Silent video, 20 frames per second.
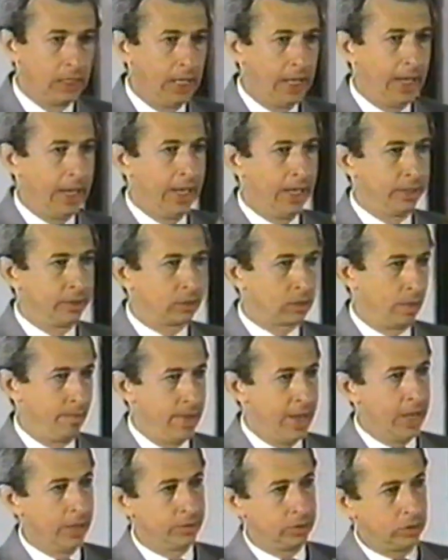and
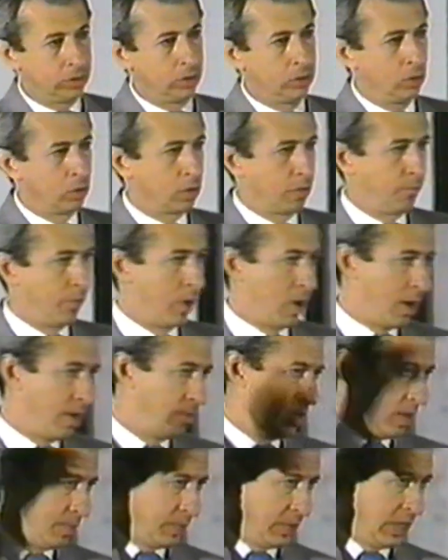commanded the Duke of
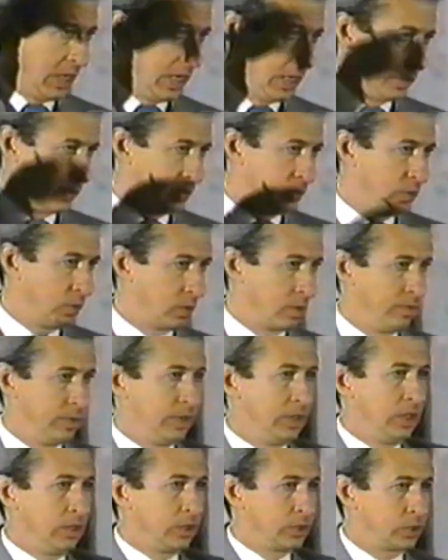Parma up in Holland, the Duke of
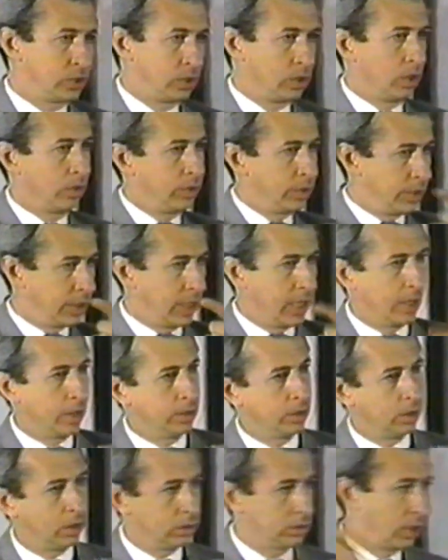Medina Sidonia, to get
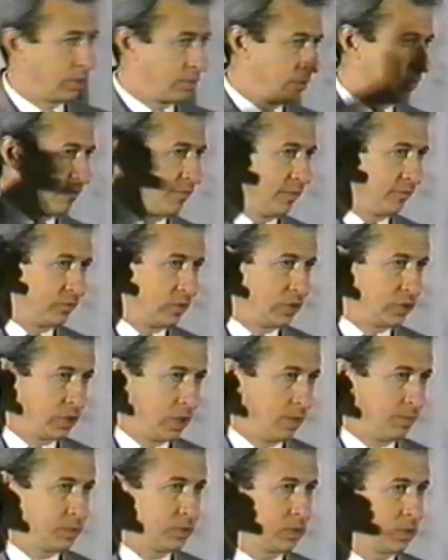on 150
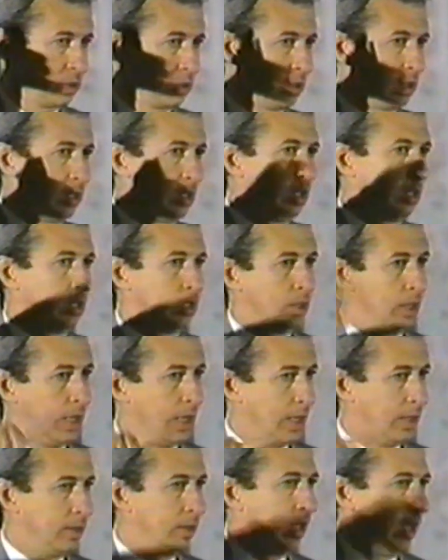ships
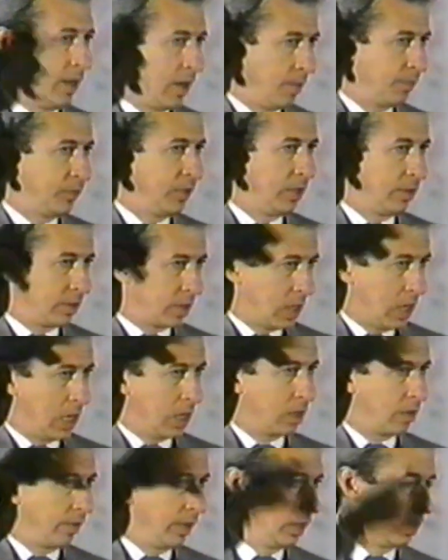and head up there to
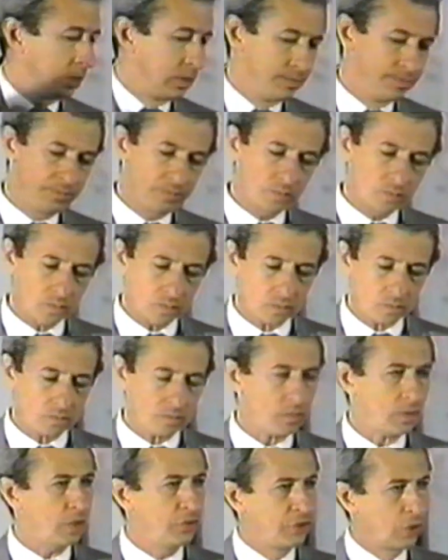conquer England,
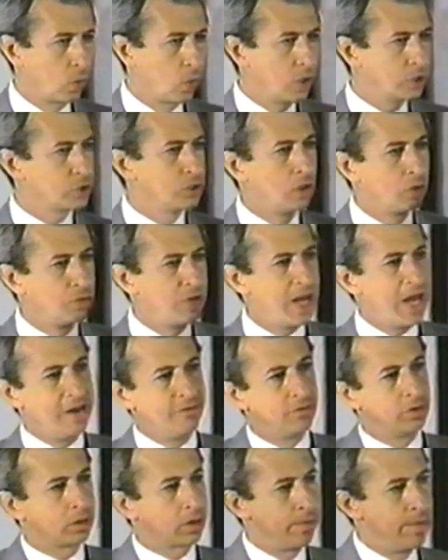there was no
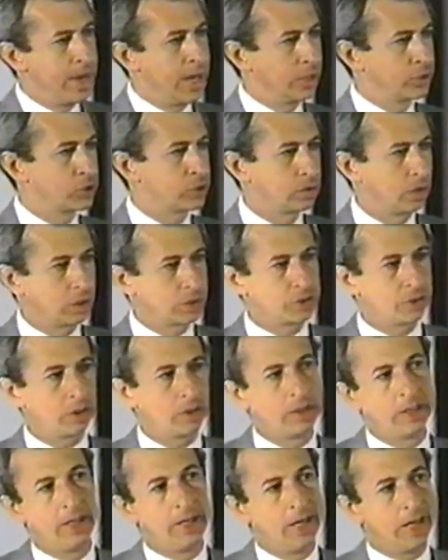naval command
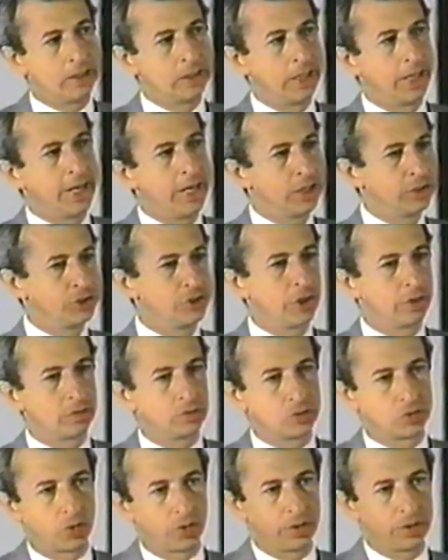structure, and land
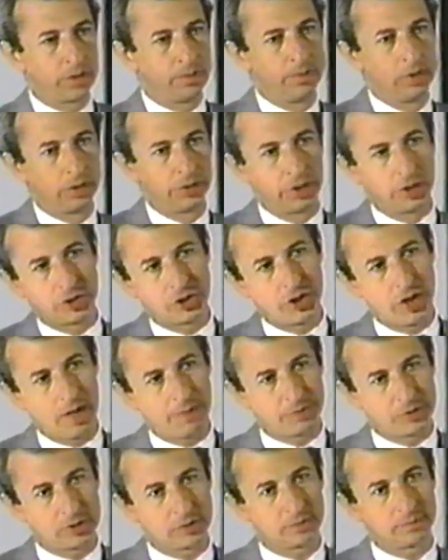generals ordered the building of
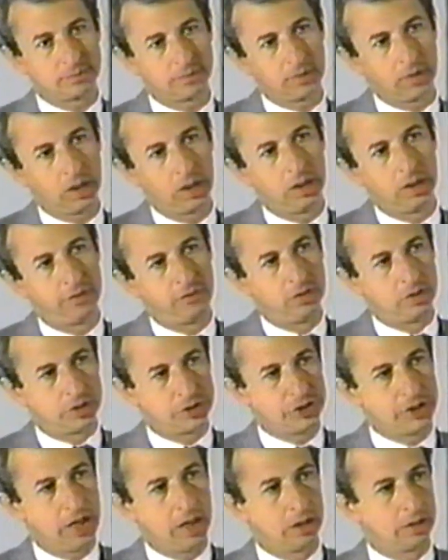ships. If you're
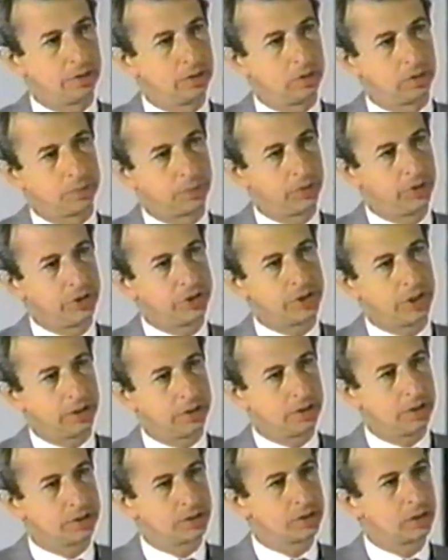a sailor, you'll
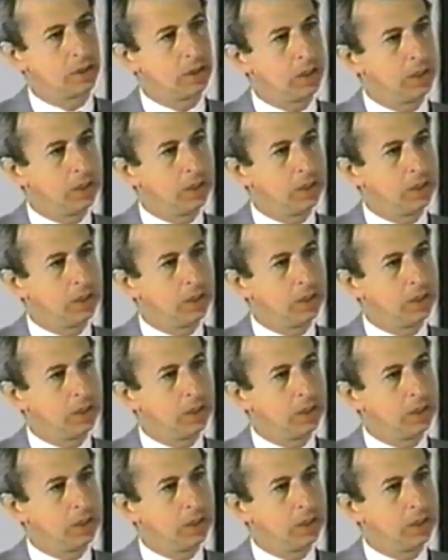appreciate this.